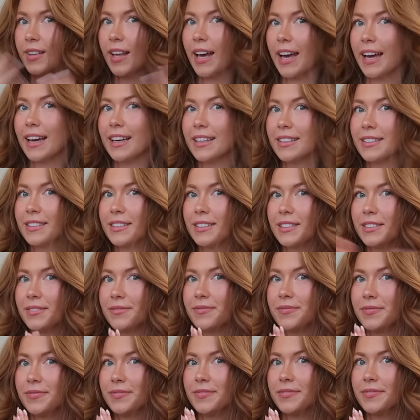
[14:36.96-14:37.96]
And
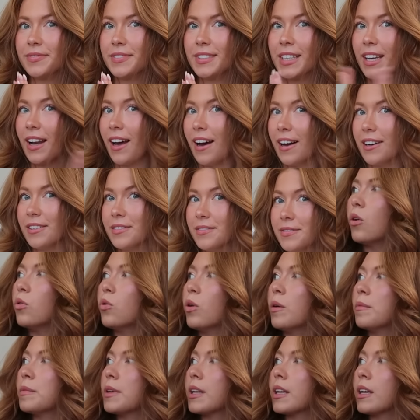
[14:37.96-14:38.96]
ta-da!
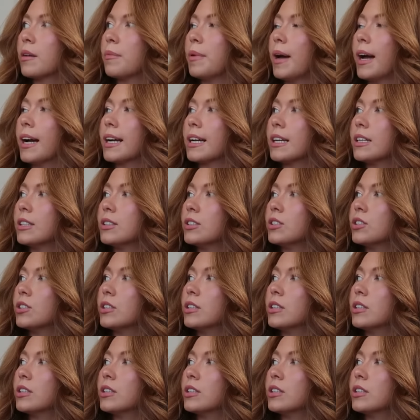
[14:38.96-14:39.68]
Oh, I'm getting a package.